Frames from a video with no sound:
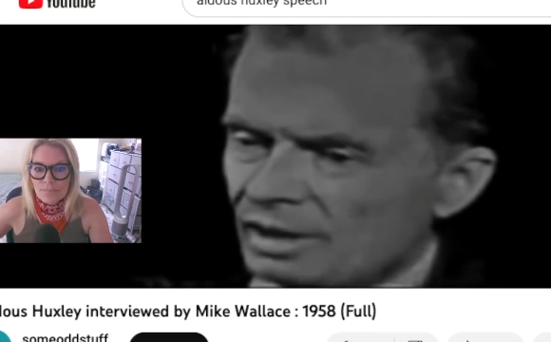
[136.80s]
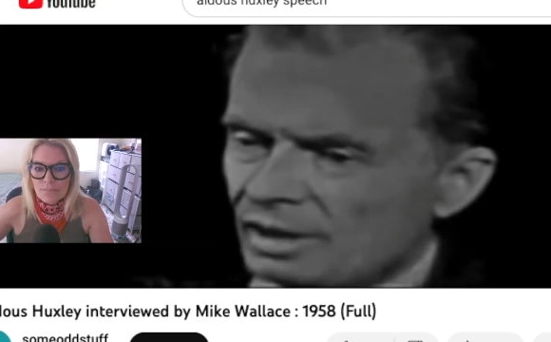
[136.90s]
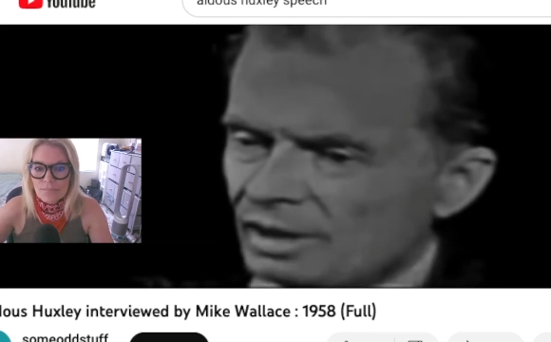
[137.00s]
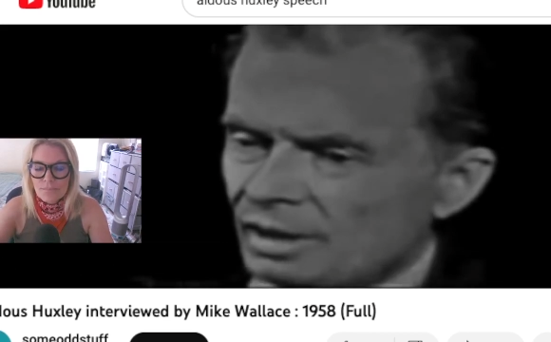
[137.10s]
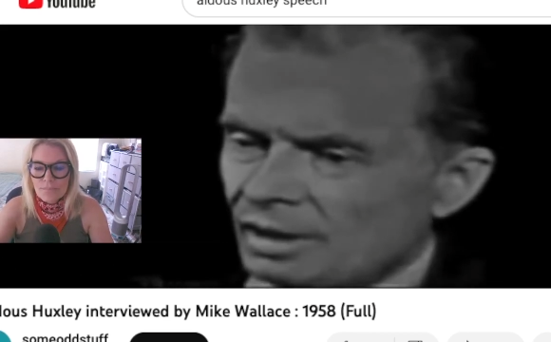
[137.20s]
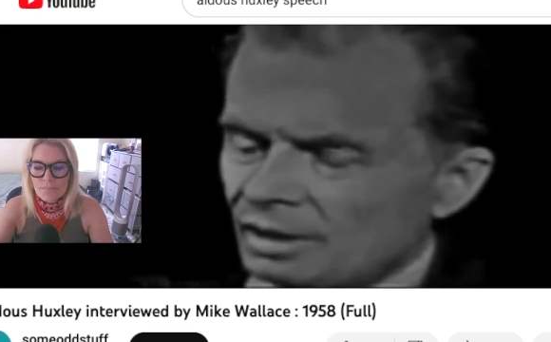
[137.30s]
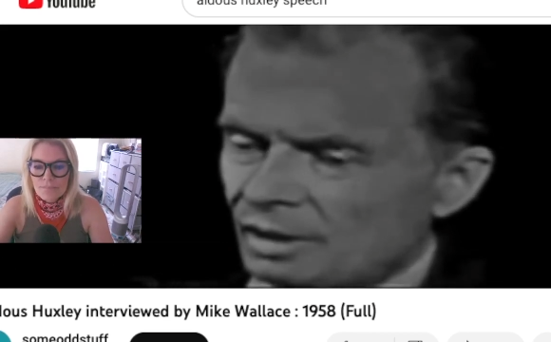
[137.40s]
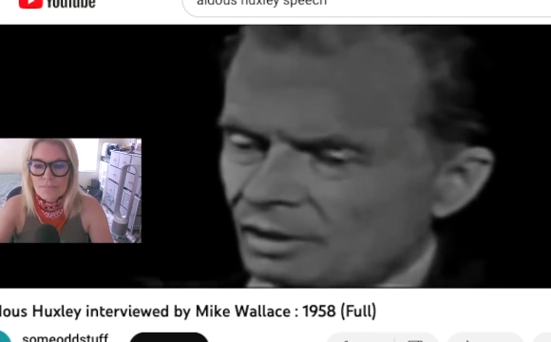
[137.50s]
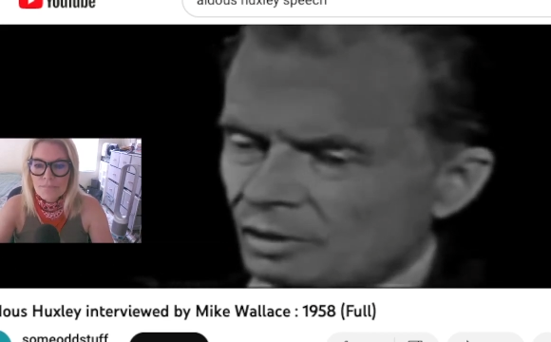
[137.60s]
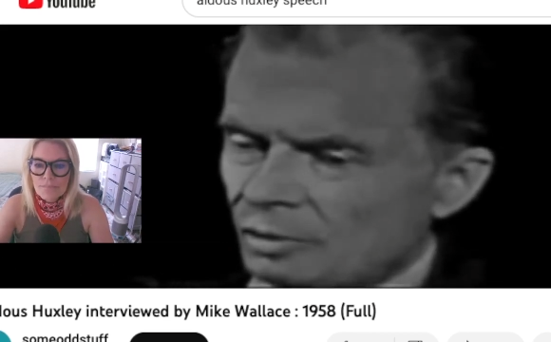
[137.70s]
Speaker 1: The
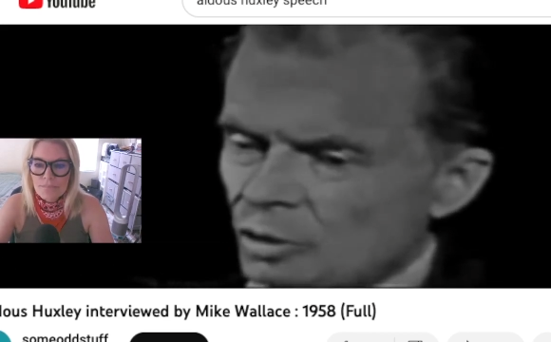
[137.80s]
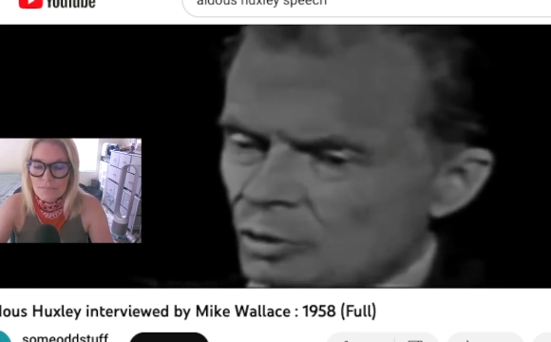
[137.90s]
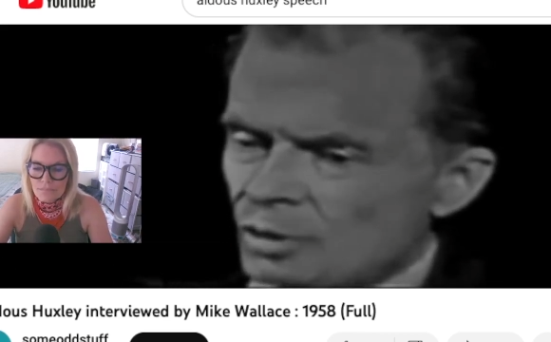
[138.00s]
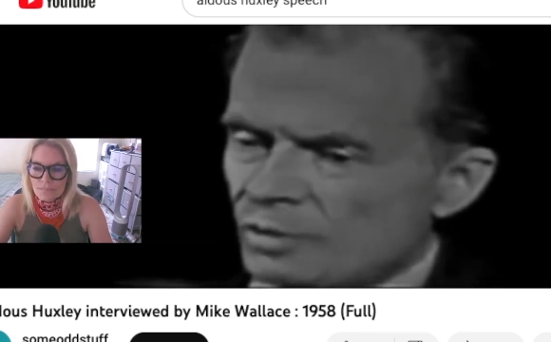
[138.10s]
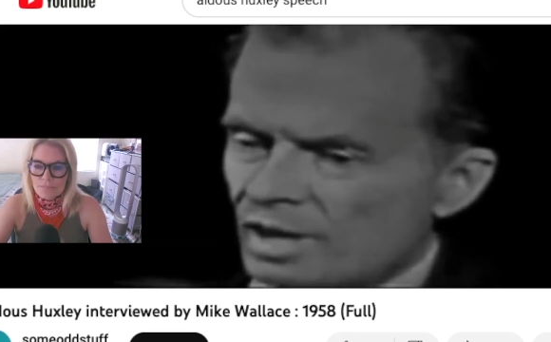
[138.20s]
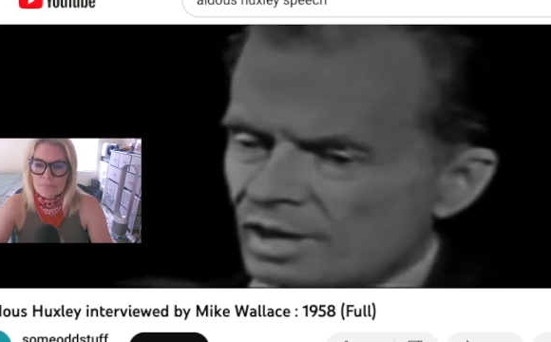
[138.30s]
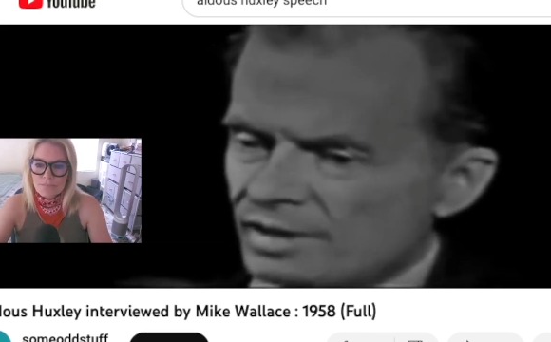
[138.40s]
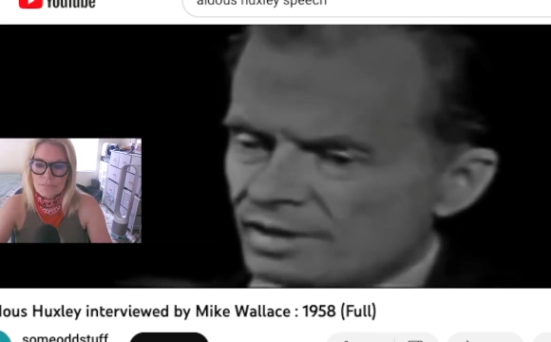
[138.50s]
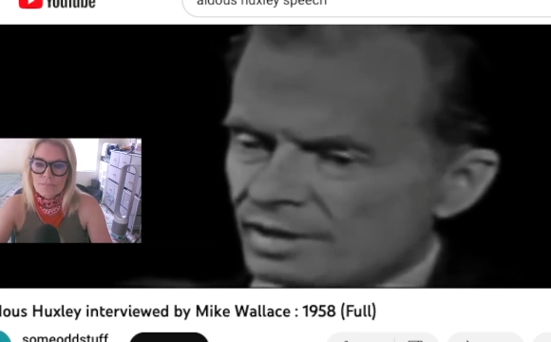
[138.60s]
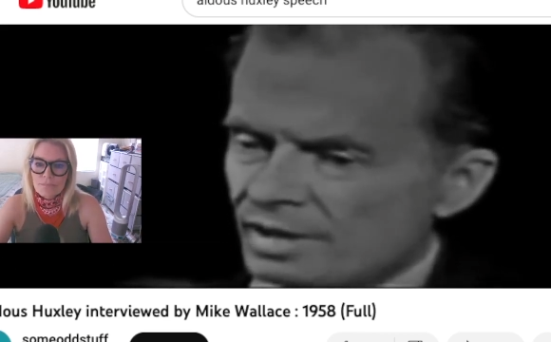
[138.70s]
and, and new
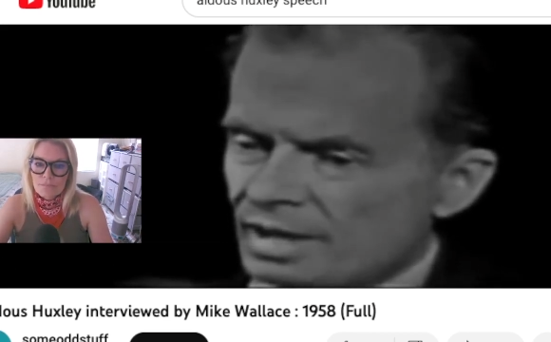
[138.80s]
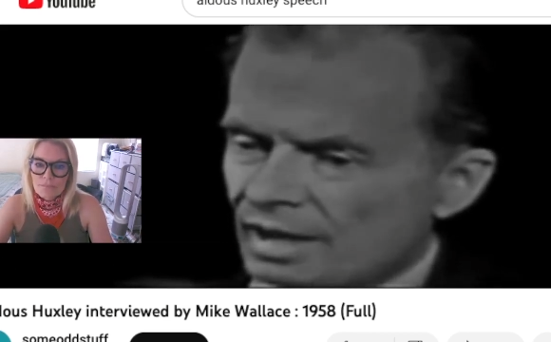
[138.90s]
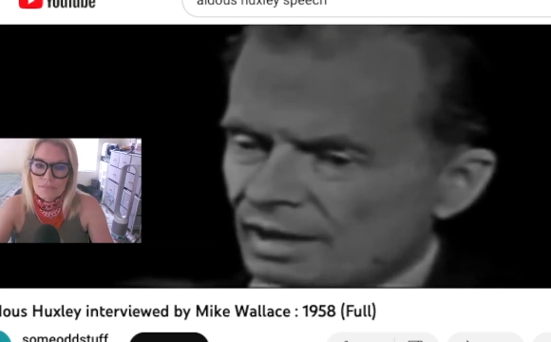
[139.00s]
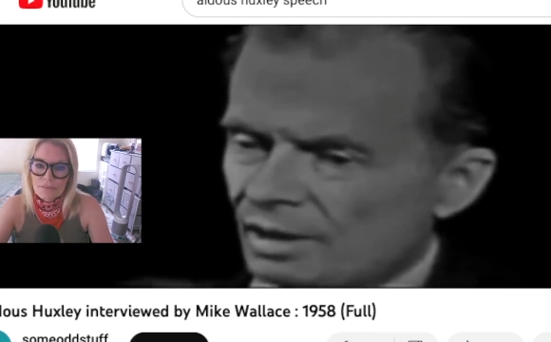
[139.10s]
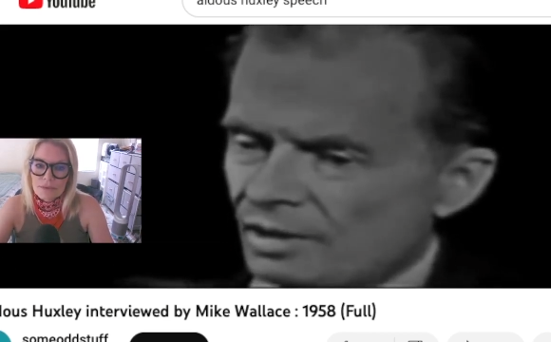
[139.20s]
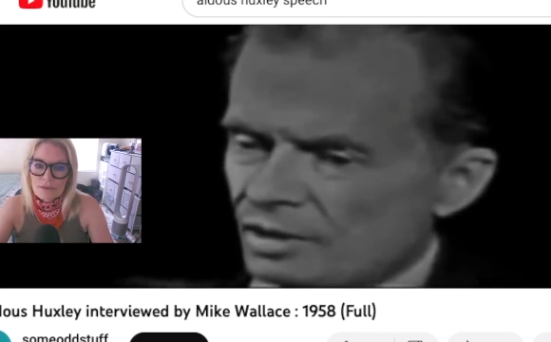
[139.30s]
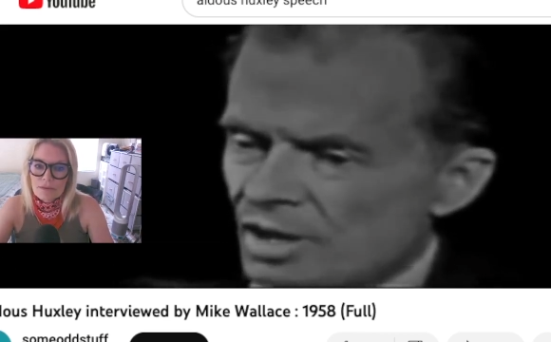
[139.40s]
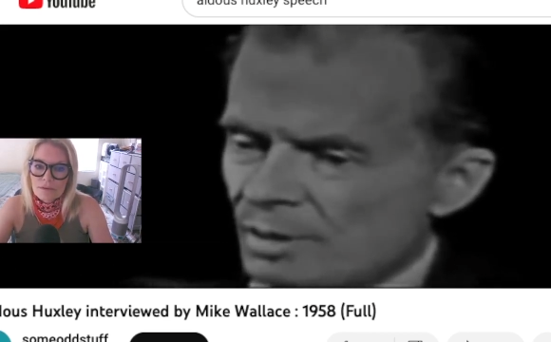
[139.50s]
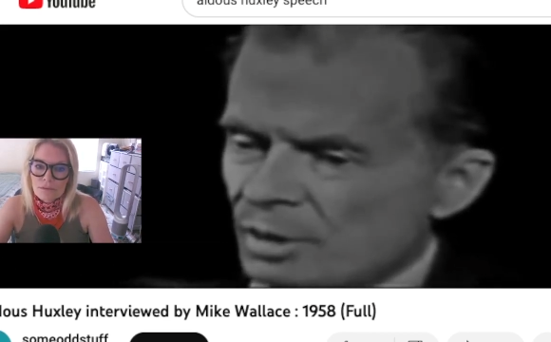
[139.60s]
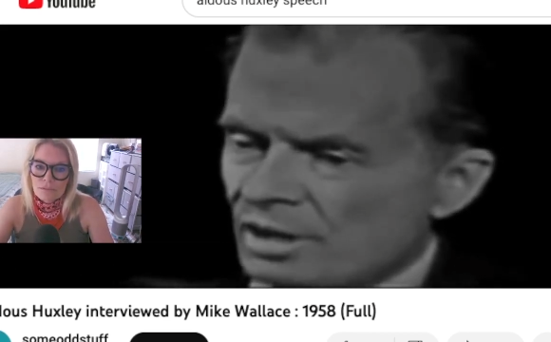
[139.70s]
advances in
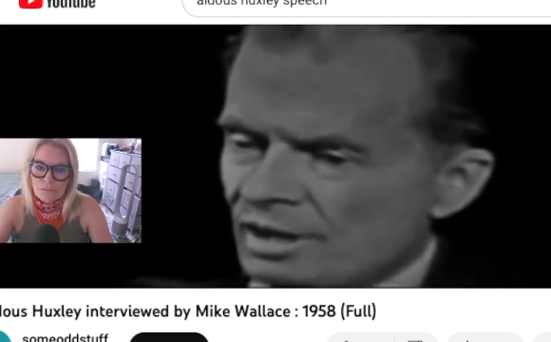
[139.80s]
technology.